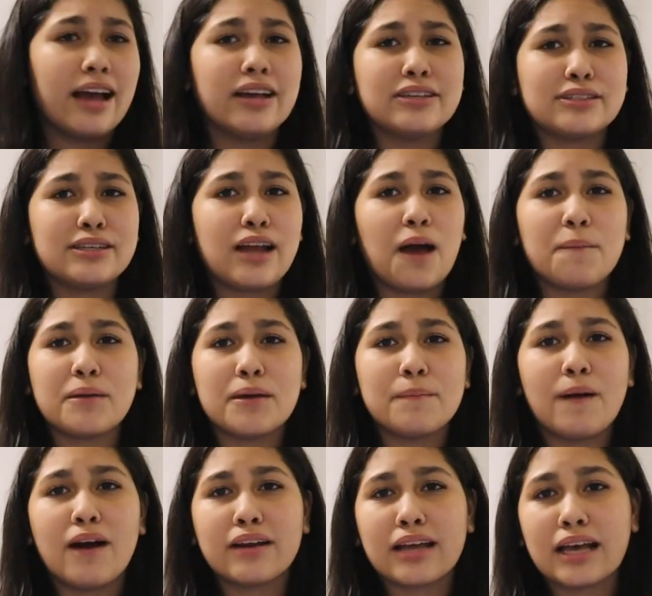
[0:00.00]
I used to not be a
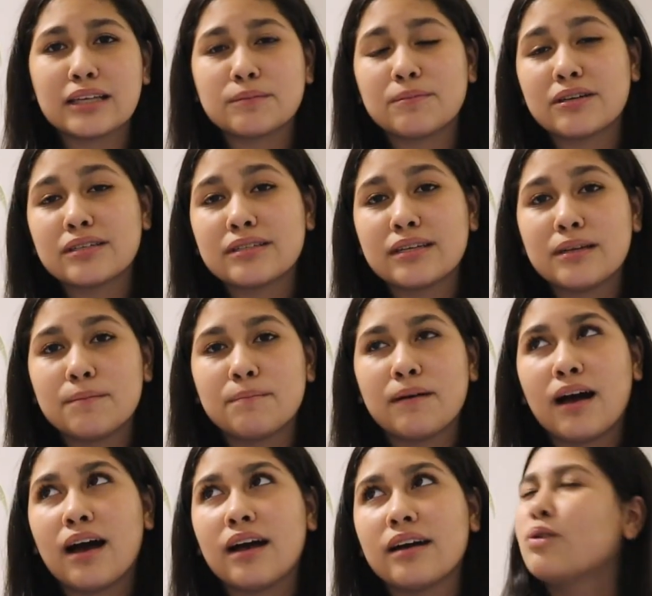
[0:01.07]
podcast person,
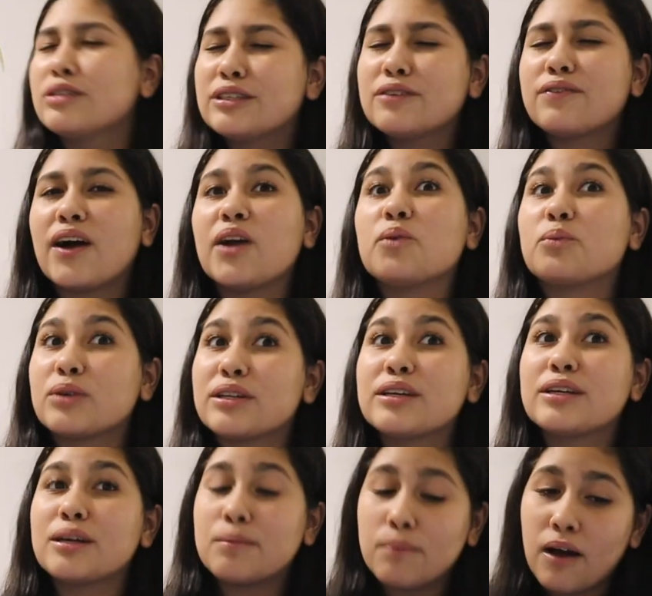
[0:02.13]
but once you find really
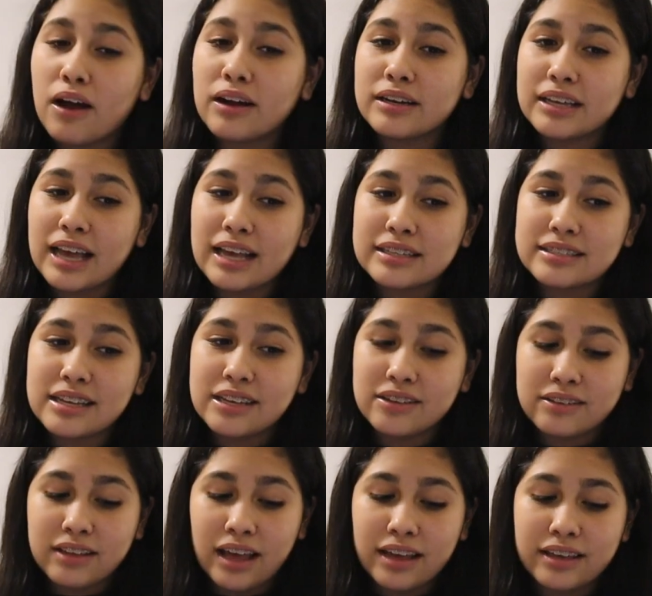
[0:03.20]
good podcasts that
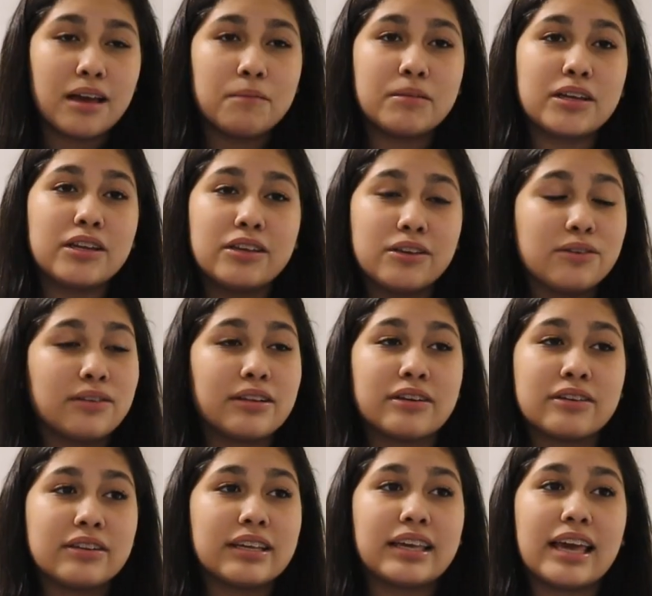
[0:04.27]
you like, I mean, you
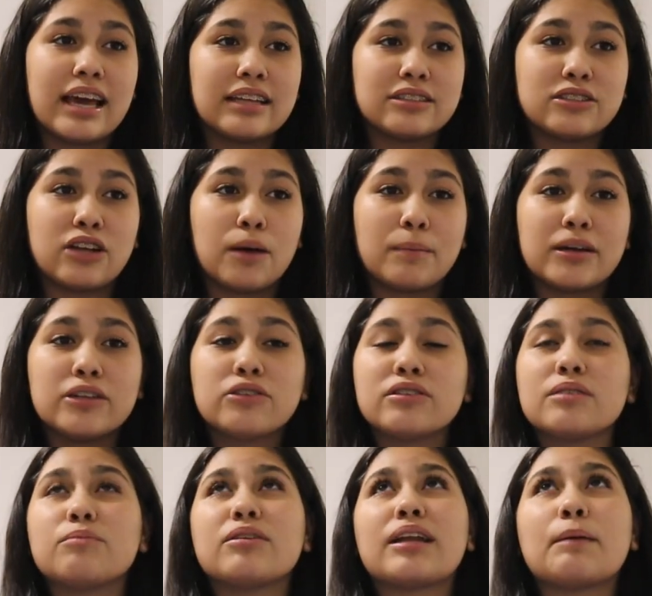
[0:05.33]
literally can't stop. I do
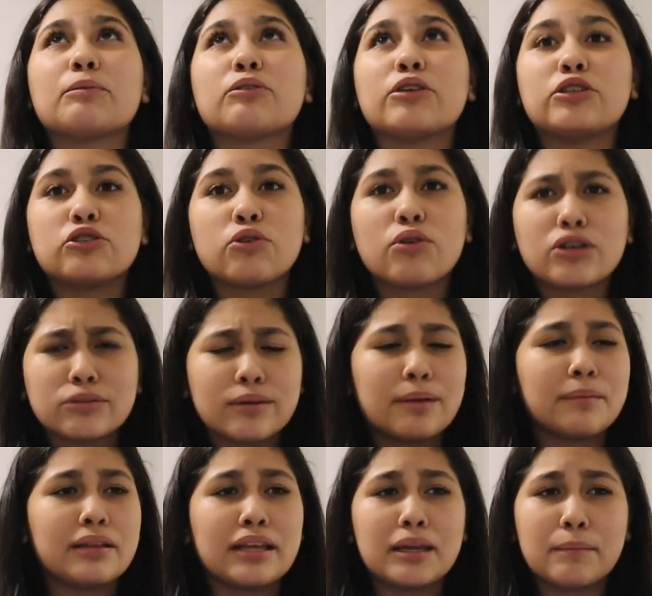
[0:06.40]
them when I'm doing chores, when
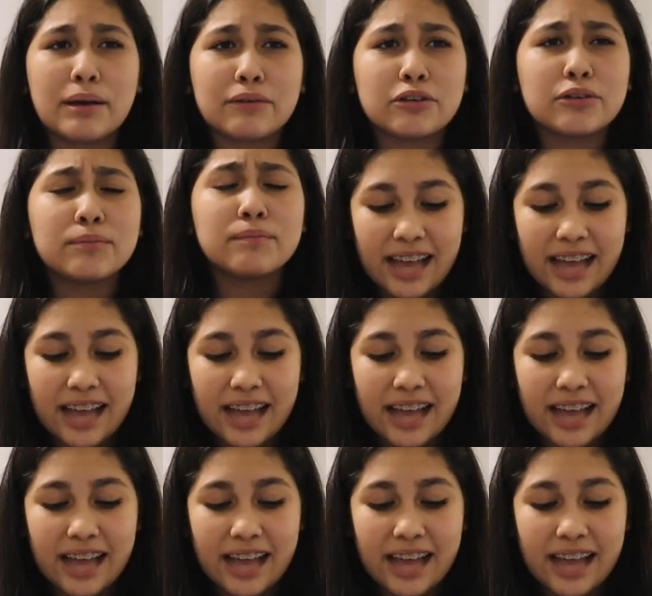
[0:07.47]
I'm cleaning my room.